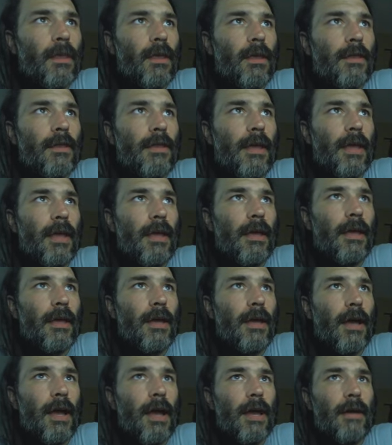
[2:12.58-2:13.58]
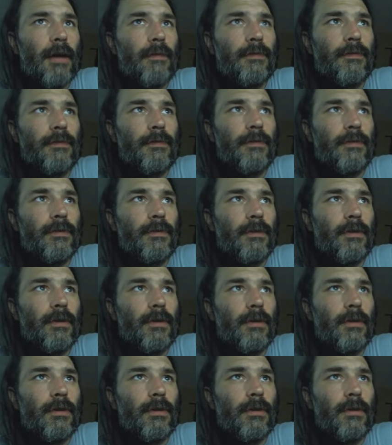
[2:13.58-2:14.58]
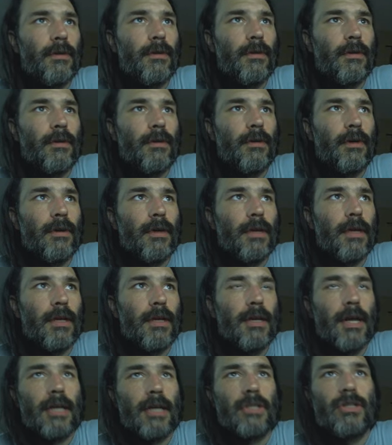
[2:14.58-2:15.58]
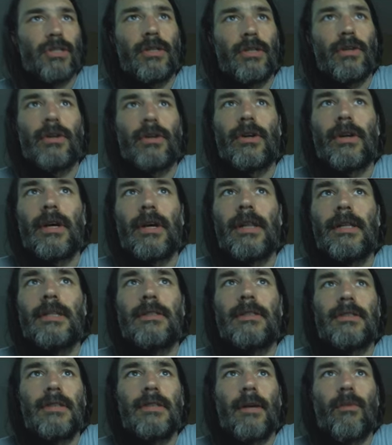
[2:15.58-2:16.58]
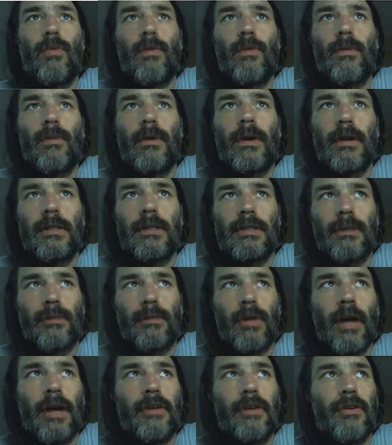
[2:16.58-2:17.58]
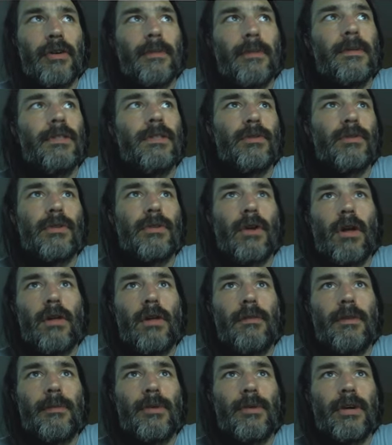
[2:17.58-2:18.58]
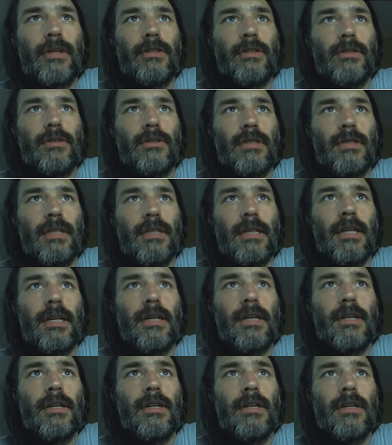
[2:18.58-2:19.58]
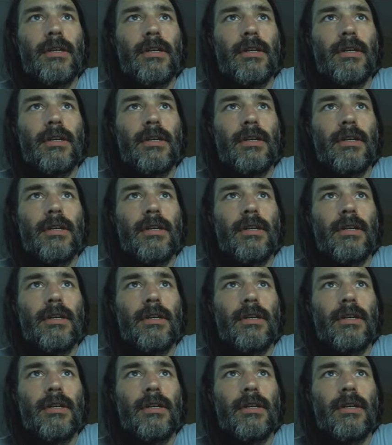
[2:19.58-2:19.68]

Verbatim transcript: they have connection or at least some supply agreements with all of the brands you see here.